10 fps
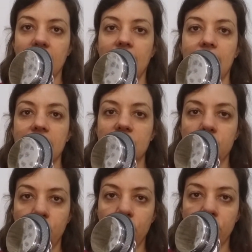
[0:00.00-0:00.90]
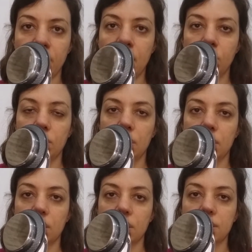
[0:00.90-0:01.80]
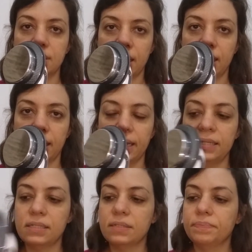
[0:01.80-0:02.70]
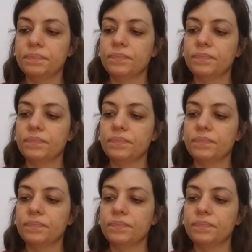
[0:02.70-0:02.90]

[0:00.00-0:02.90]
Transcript: and it smooth out satellites.